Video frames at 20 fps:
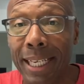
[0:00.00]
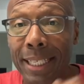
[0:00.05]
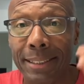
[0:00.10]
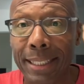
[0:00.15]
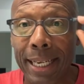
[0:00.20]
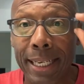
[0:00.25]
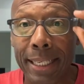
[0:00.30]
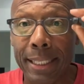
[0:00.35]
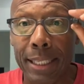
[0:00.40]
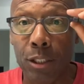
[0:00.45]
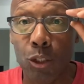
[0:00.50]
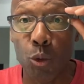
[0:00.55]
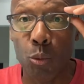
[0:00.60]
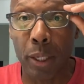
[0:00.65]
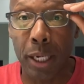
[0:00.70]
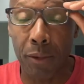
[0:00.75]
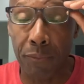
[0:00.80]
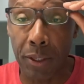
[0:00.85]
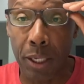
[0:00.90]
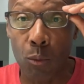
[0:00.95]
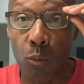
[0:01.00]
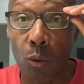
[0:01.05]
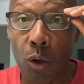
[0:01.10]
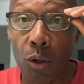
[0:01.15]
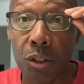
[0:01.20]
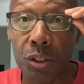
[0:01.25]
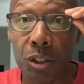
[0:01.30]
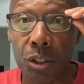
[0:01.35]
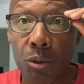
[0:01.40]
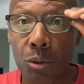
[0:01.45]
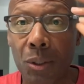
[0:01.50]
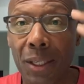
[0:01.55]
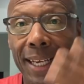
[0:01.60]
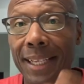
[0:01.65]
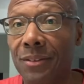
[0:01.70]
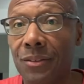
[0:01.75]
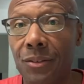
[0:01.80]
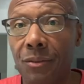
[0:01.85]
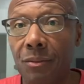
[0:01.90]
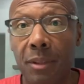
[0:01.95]
They can do whatever they want to do.
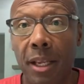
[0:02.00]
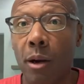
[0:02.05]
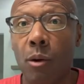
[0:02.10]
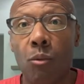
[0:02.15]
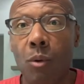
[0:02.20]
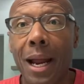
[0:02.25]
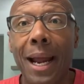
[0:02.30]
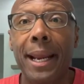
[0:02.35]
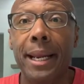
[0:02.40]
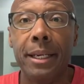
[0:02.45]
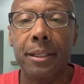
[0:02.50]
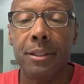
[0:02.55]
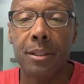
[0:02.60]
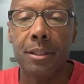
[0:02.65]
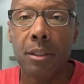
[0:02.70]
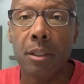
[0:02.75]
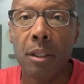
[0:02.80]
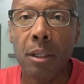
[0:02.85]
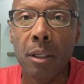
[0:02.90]
It's their right.